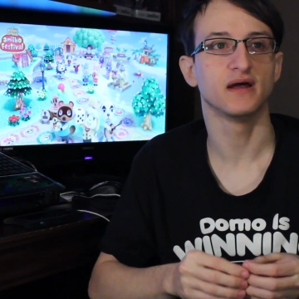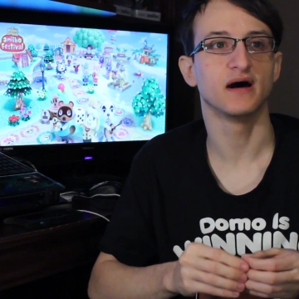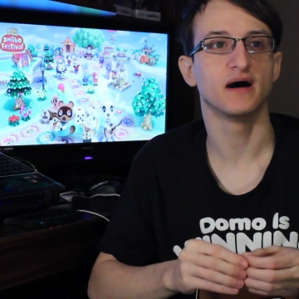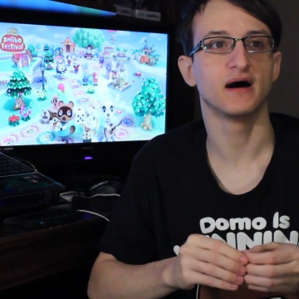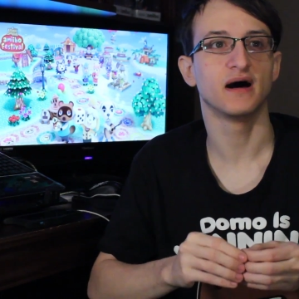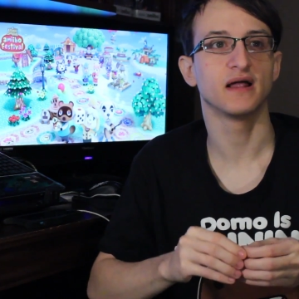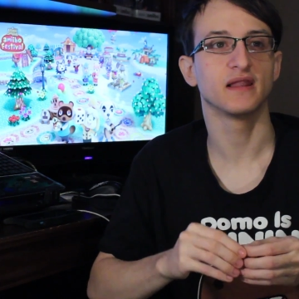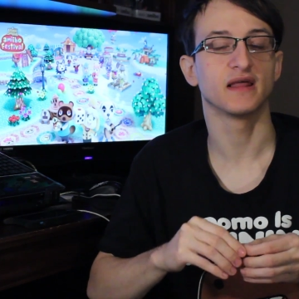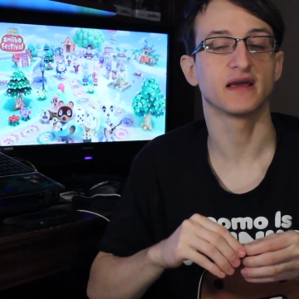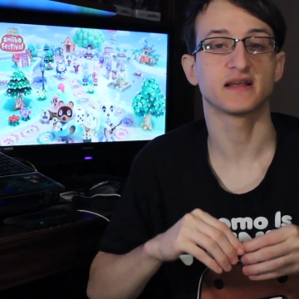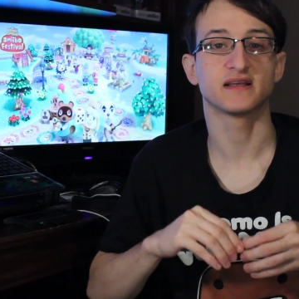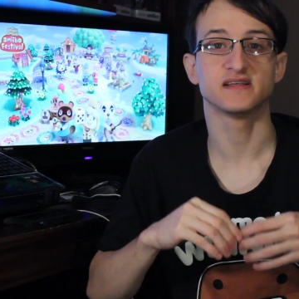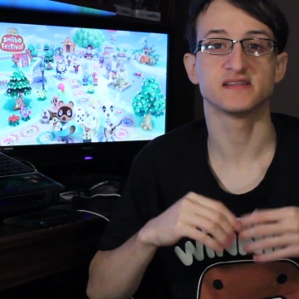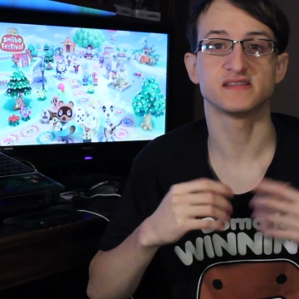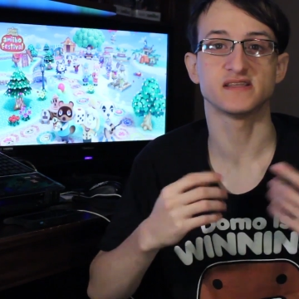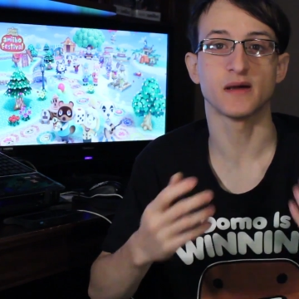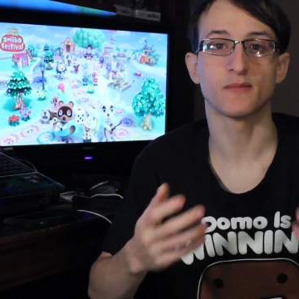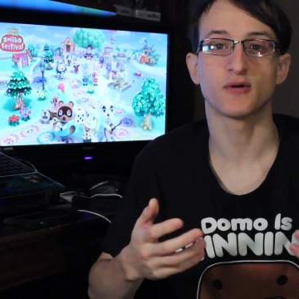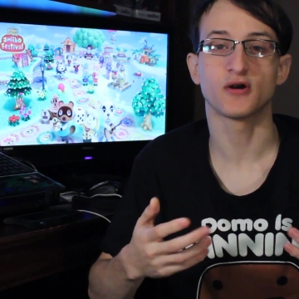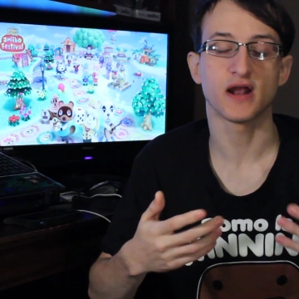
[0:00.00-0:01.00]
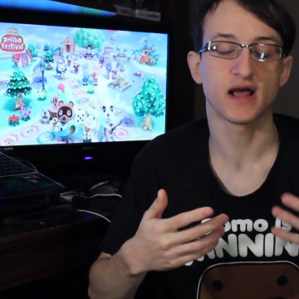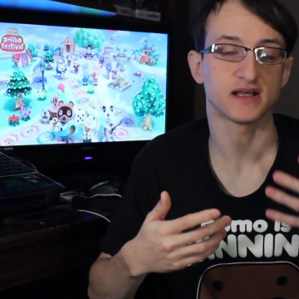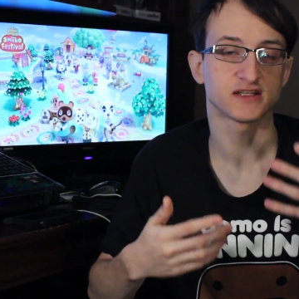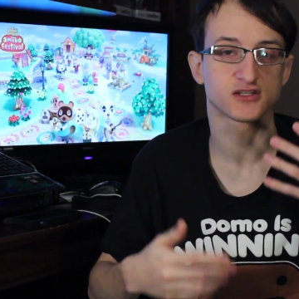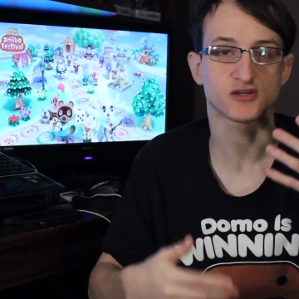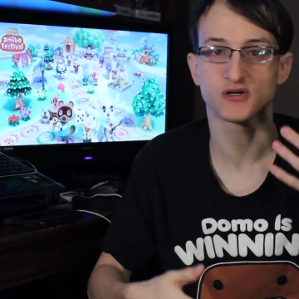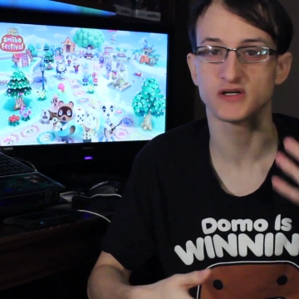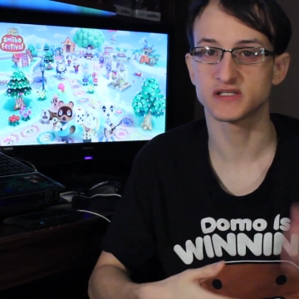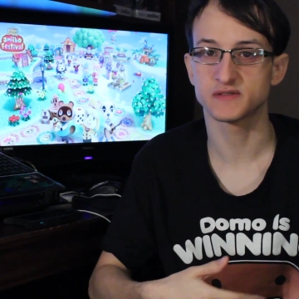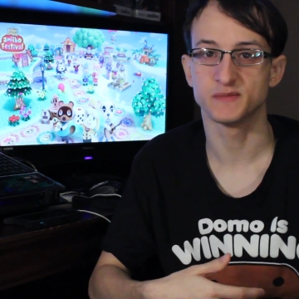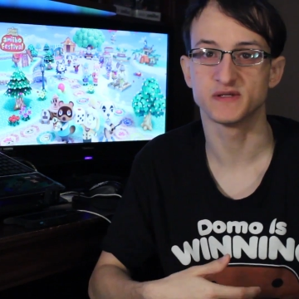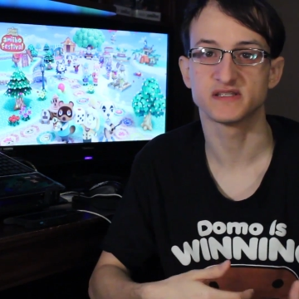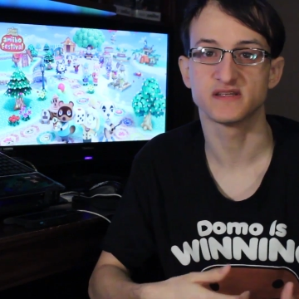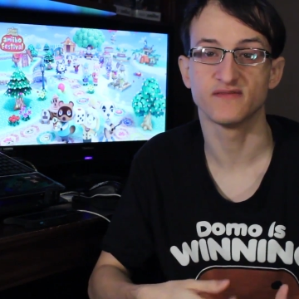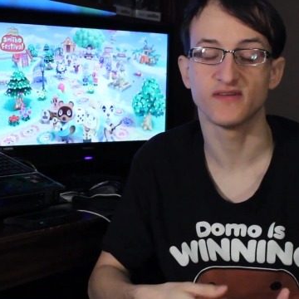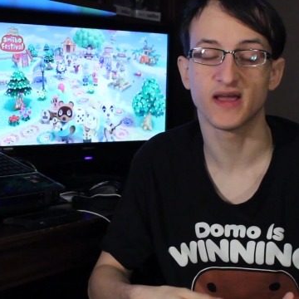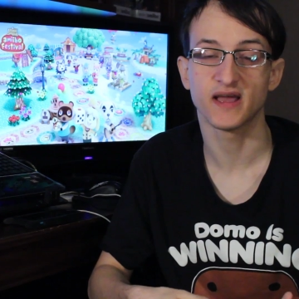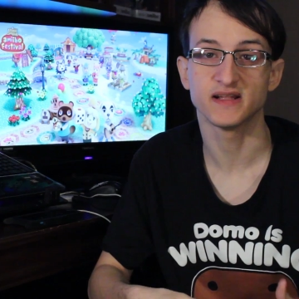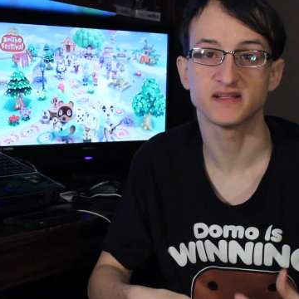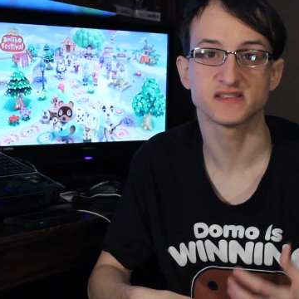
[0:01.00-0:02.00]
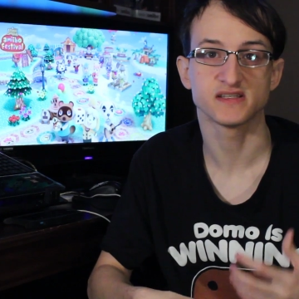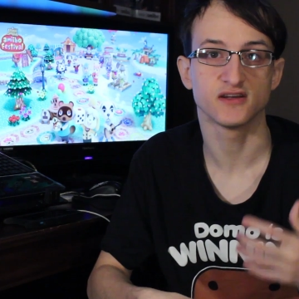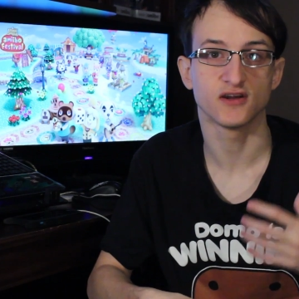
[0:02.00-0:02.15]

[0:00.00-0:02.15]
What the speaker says: Like December has Christmas events,